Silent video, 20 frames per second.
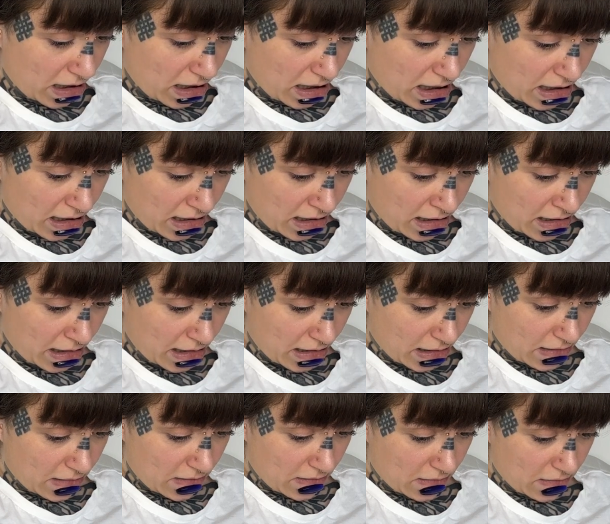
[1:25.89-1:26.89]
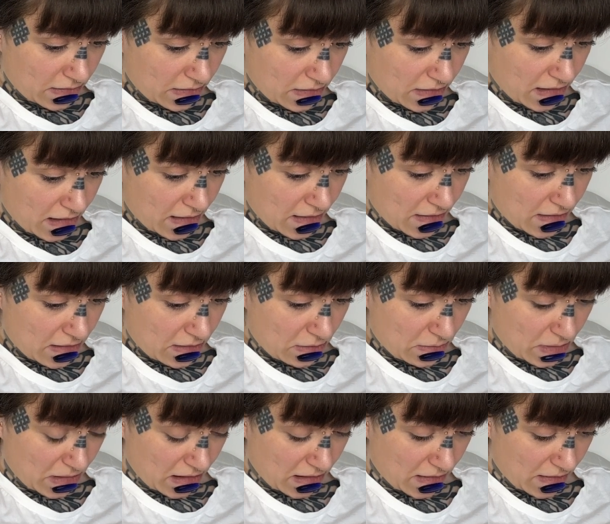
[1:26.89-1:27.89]
like these two
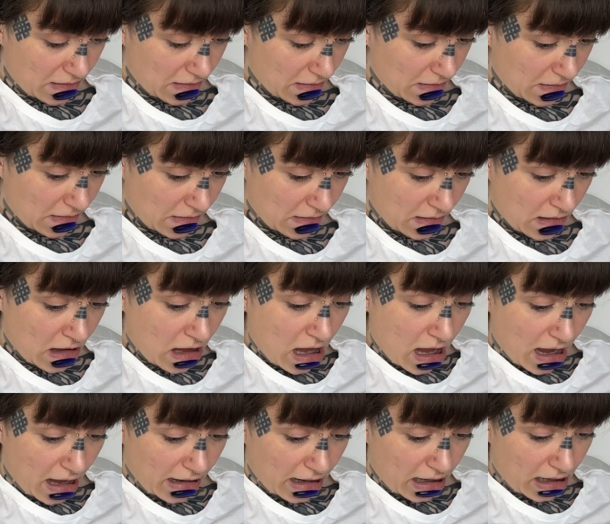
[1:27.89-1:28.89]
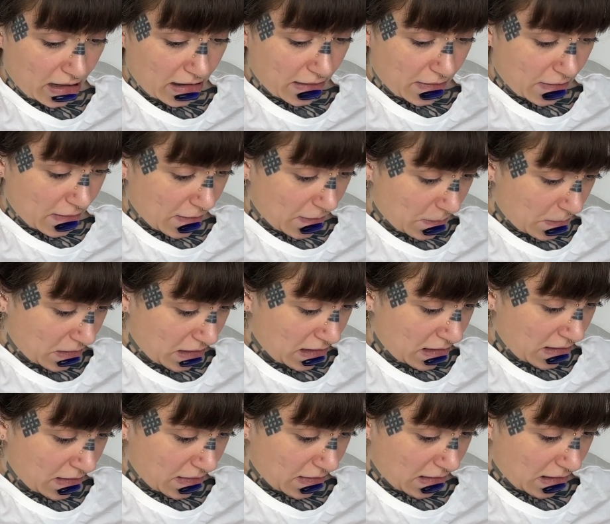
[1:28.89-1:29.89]
pieces. And I like this
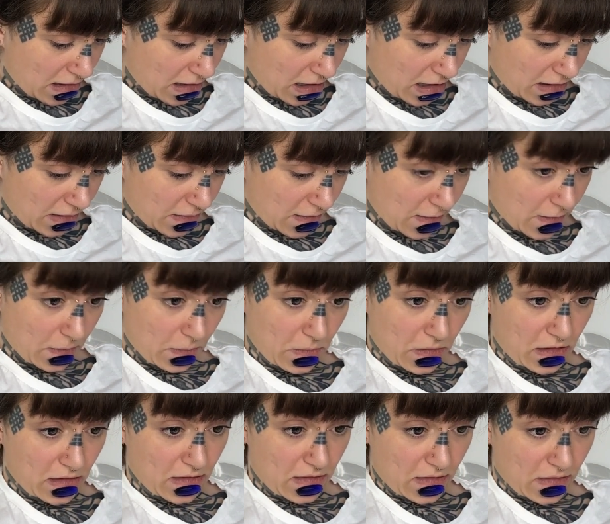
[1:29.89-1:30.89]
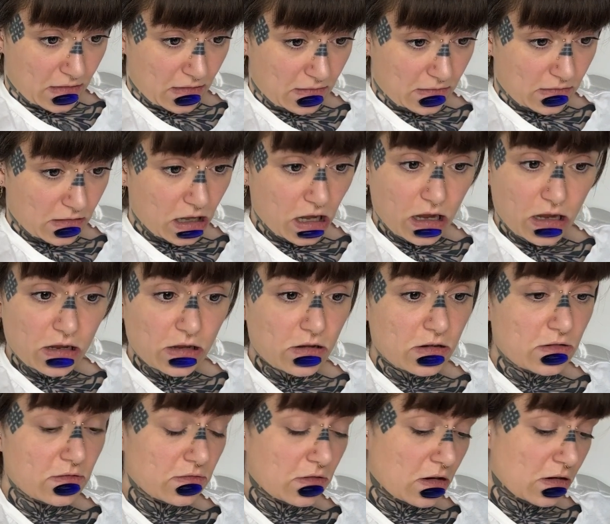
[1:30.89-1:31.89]
piece and I like this piece. Can't
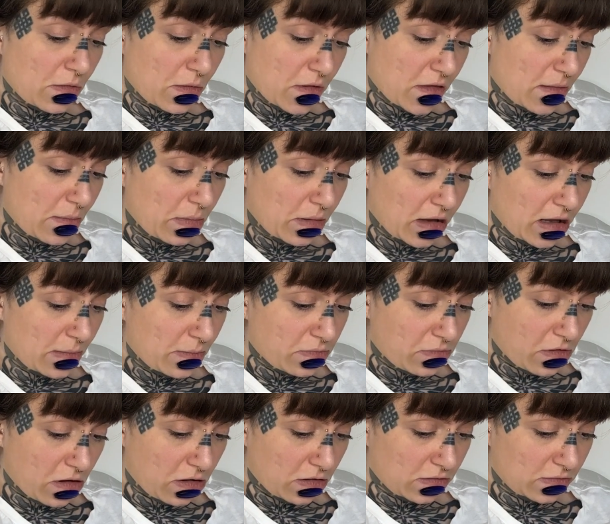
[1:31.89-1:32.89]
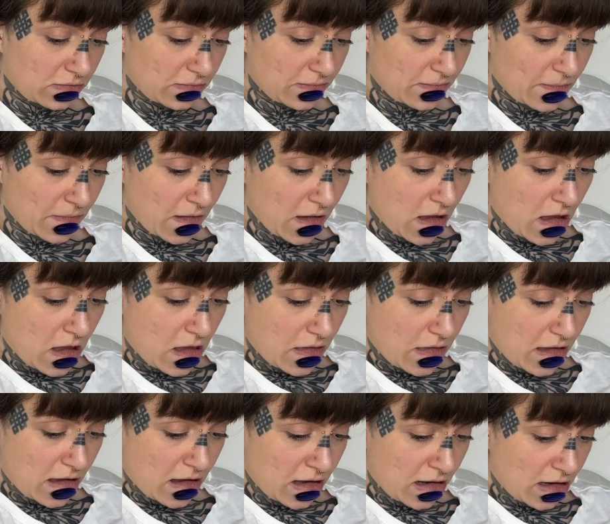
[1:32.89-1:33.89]
go wrong with a plain prong.
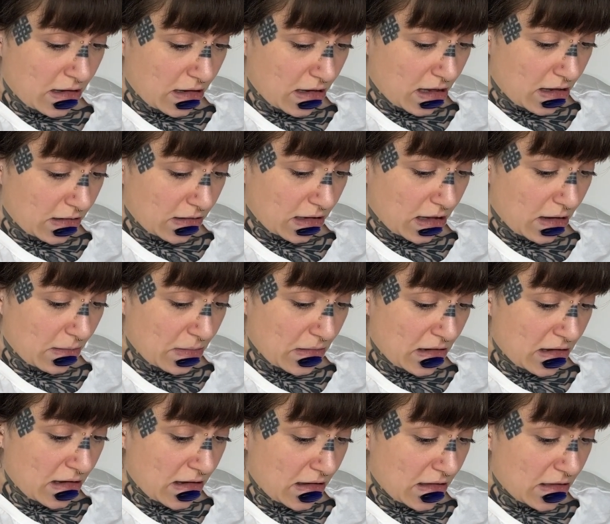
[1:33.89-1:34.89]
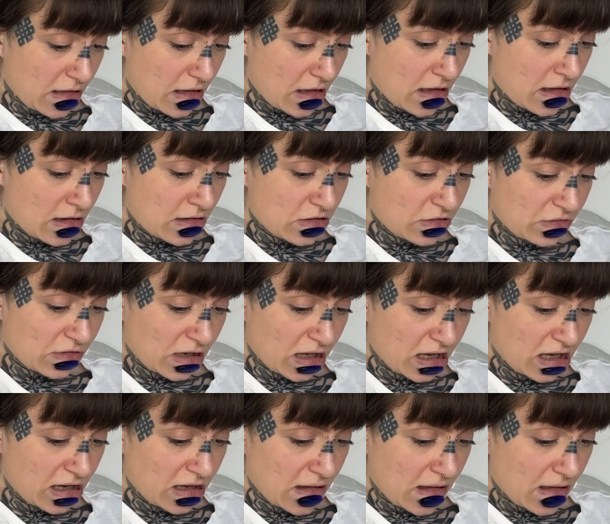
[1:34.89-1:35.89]
Then Gabby, the
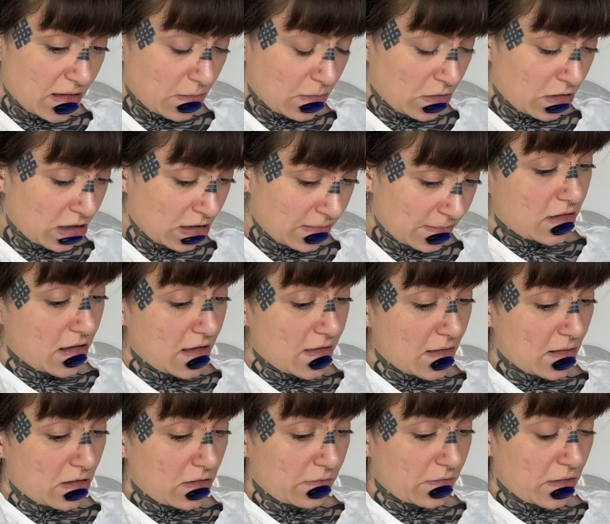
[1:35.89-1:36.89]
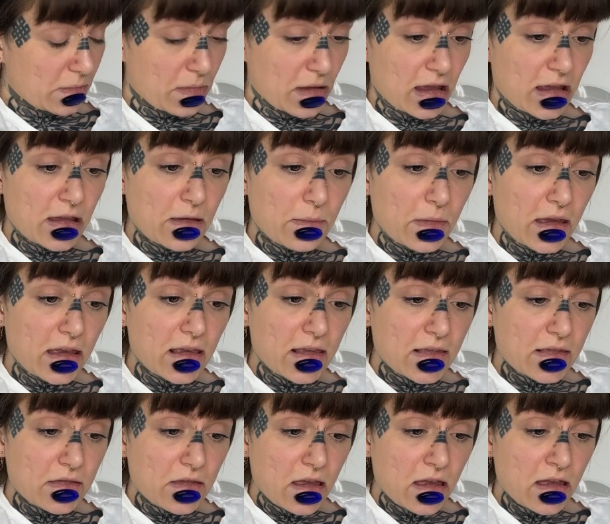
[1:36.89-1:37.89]
Trinity one, there's a lovely pink
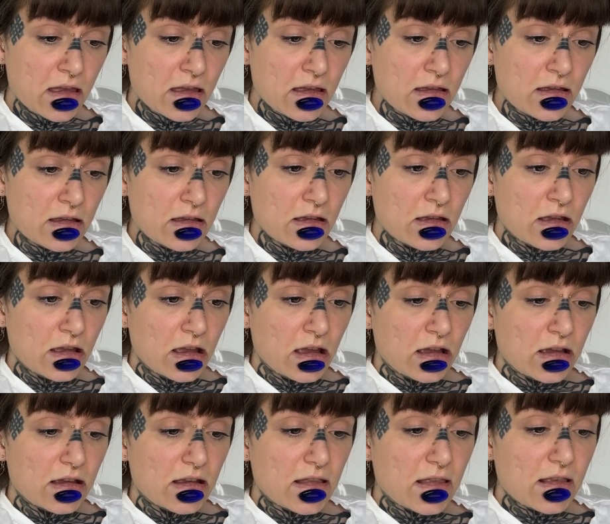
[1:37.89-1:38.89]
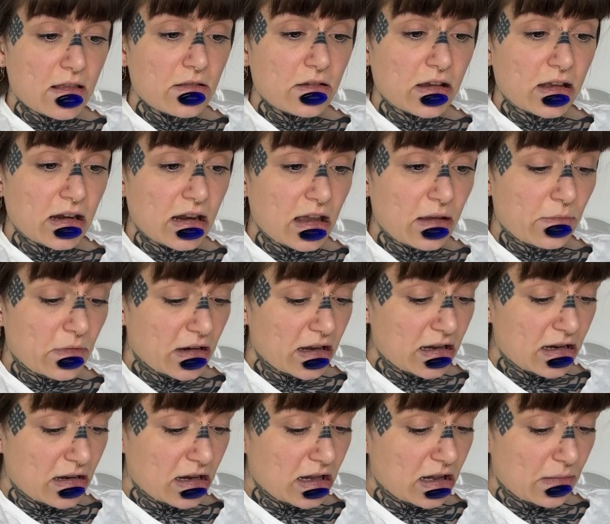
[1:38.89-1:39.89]
piece there. It's looking like we
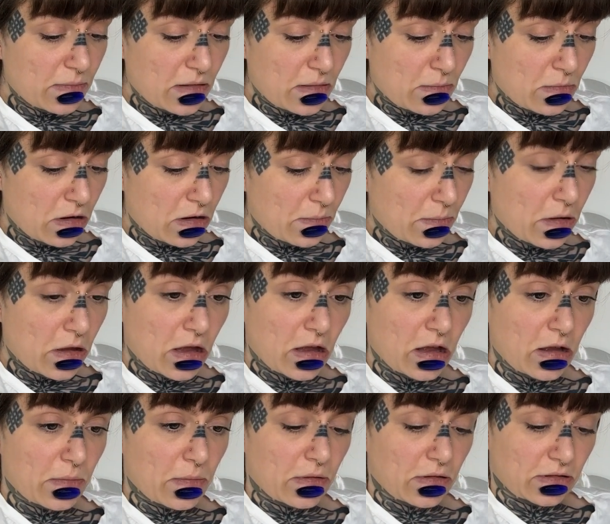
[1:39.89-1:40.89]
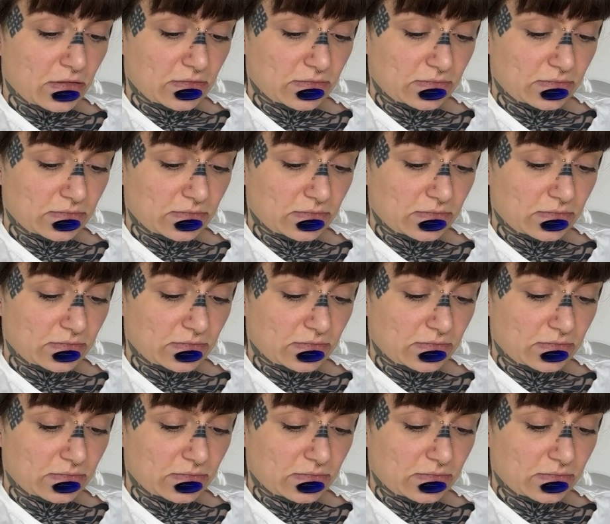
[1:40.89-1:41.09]
need a little bit more purple,